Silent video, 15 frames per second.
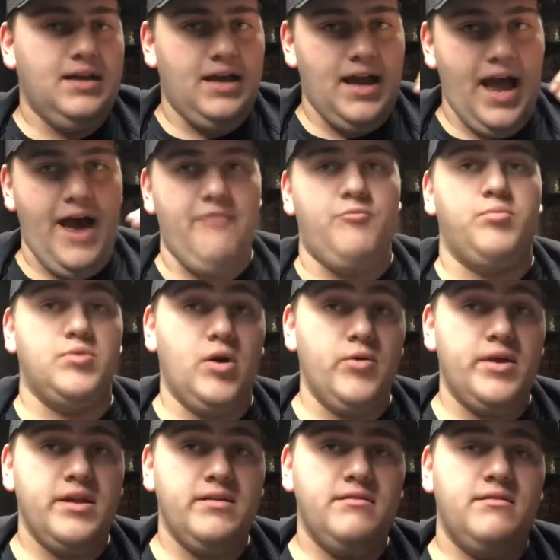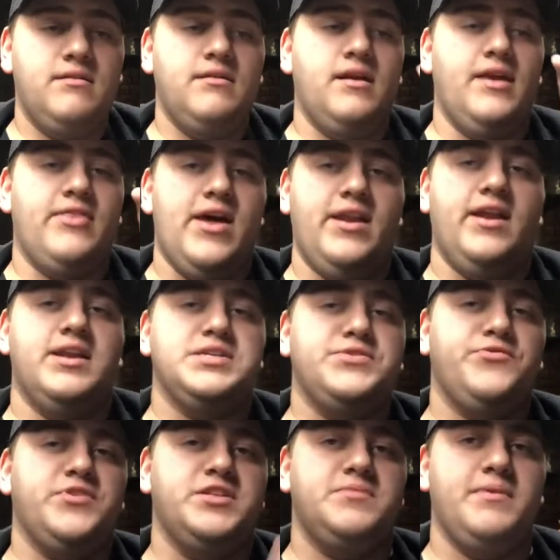have broken, and that nut is
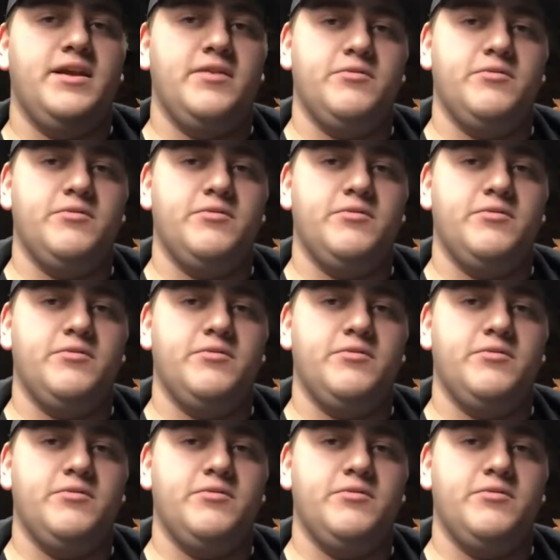free spinning